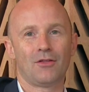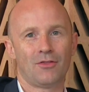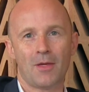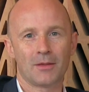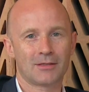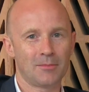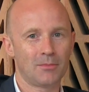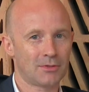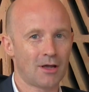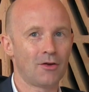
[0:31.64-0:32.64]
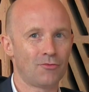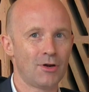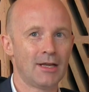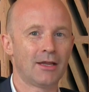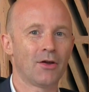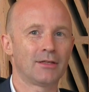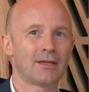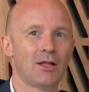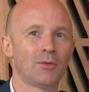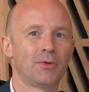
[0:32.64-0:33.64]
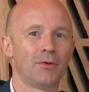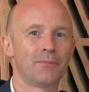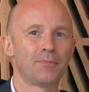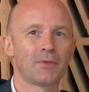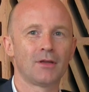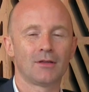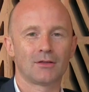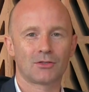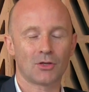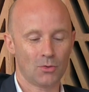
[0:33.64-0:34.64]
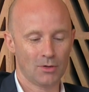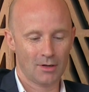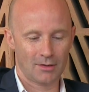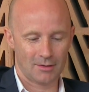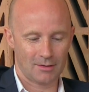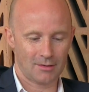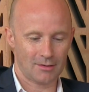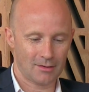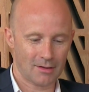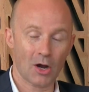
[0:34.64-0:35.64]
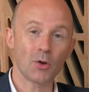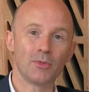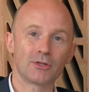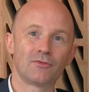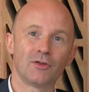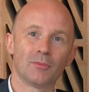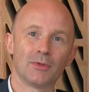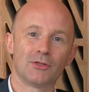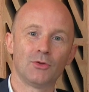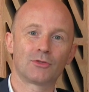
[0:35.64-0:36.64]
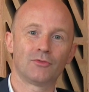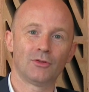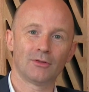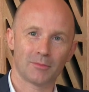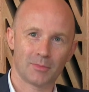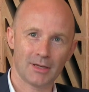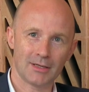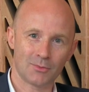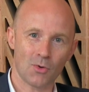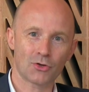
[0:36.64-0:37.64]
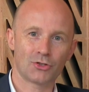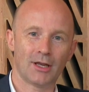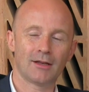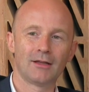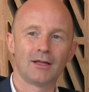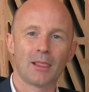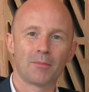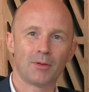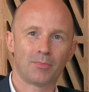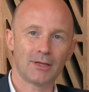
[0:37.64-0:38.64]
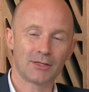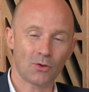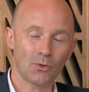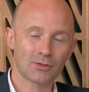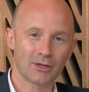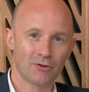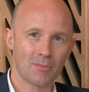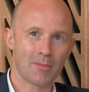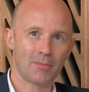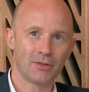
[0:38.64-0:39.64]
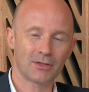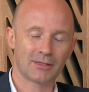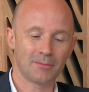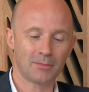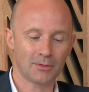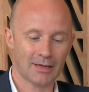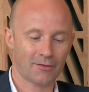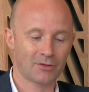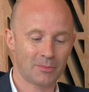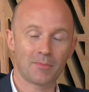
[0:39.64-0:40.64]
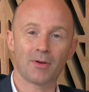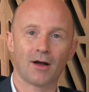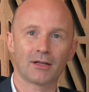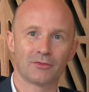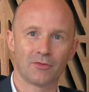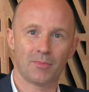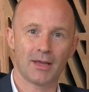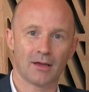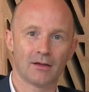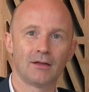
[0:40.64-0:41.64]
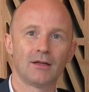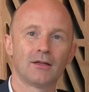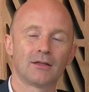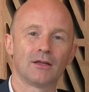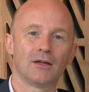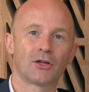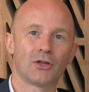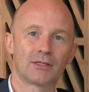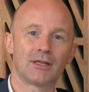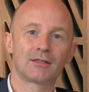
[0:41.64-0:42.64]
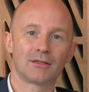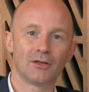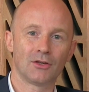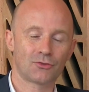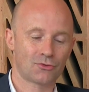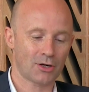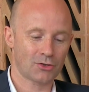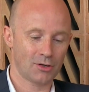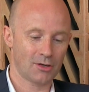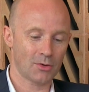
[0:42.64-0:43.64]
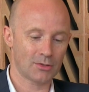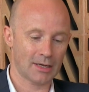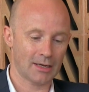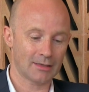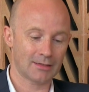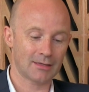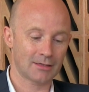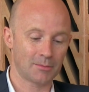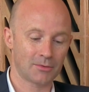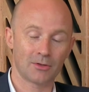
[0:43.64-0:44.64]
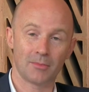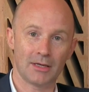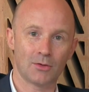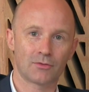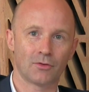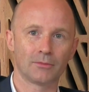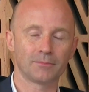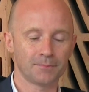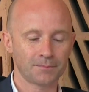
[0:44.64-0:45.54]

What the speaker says: then the symbols aren't really going to help you. So I hope this film is useful. Please watch it, but please also remember that symbols have to be part of a bigger, consistent and structured note-taking system to be useful.